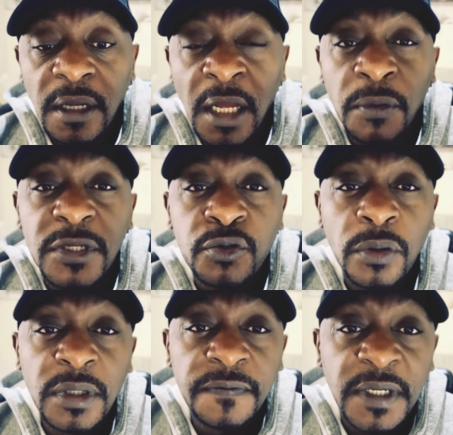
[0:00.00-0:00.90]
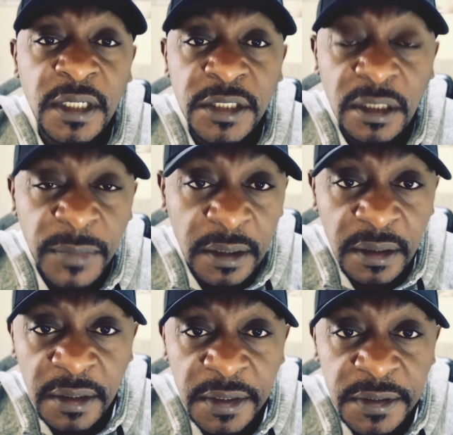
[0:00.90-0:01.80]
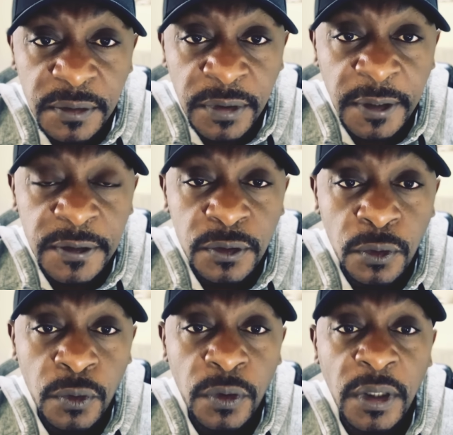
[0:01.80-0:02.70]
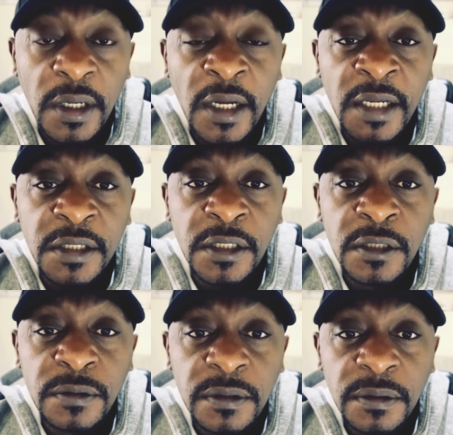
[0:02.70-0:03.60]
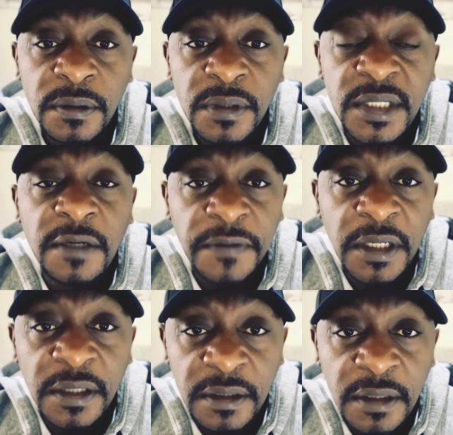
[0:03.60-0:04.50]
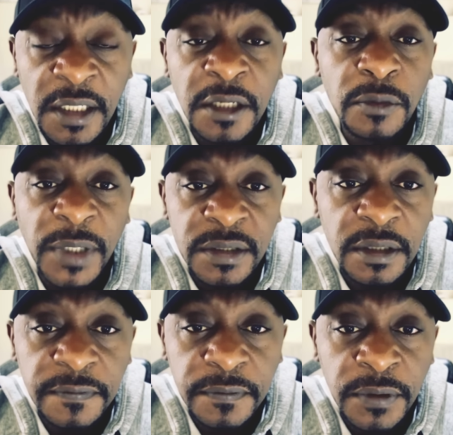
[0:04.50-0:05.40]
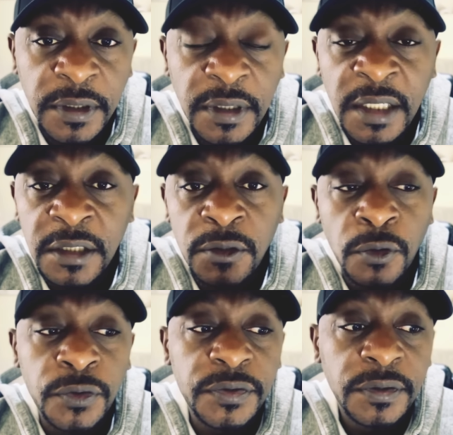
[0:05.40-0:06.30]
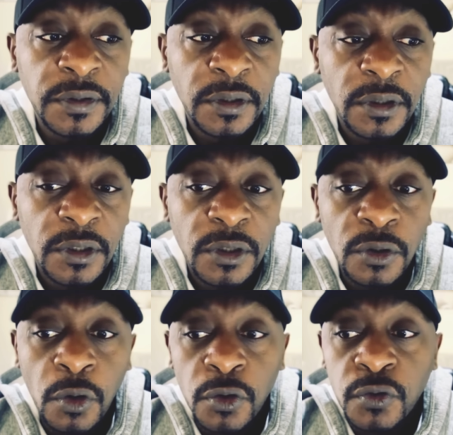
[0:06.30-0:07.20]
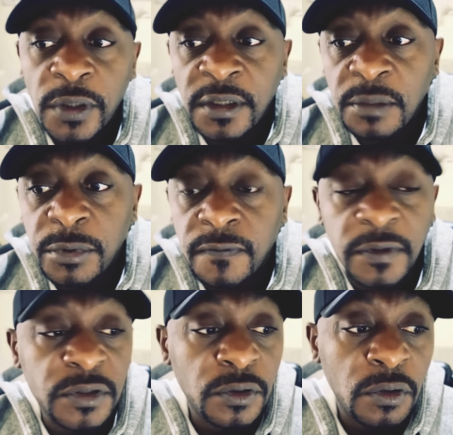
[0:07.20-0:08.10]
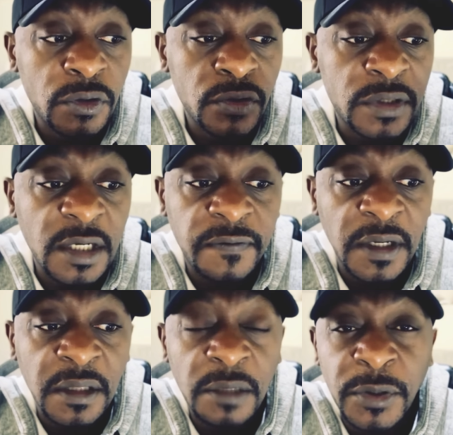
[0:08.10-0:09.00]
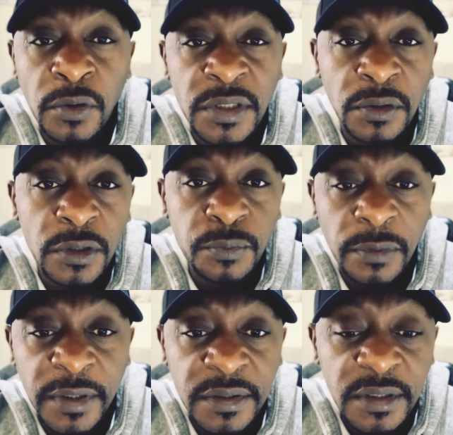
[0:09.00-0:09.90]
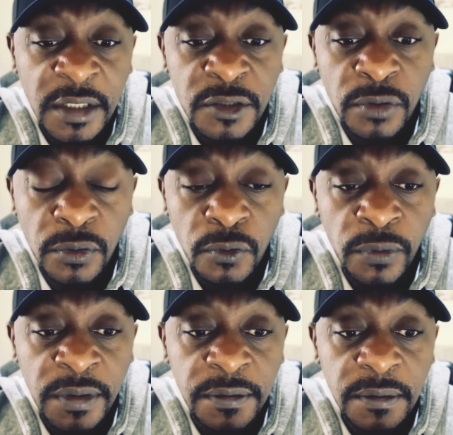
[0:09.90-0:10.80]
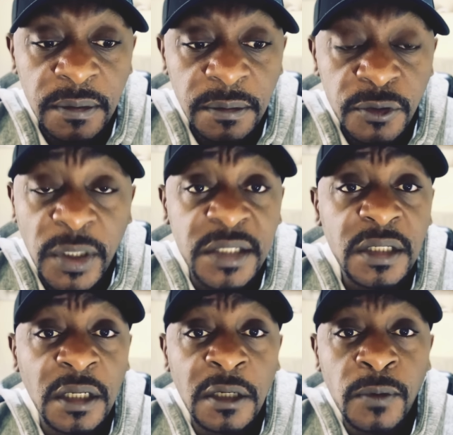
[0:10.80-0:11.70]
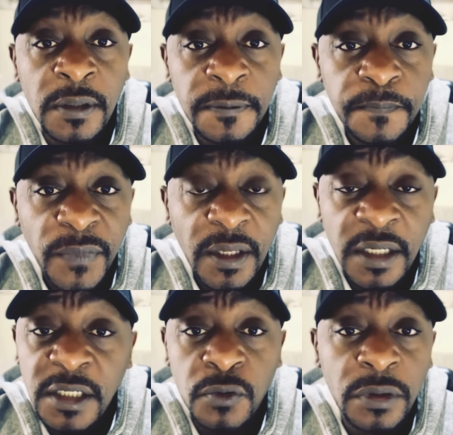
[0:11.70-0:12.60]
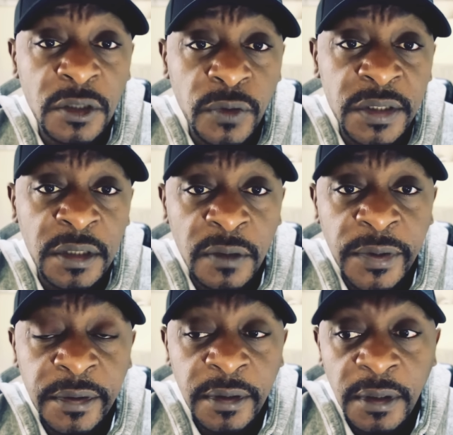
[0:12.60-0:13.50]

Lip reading: I was struggling financially back in the days, okay? So I did self-healing. I healed myself, okay? I did not go to any professionals or stuff like that because in those moments, I struggled with trusting anyone. I just couldn't trust anyone.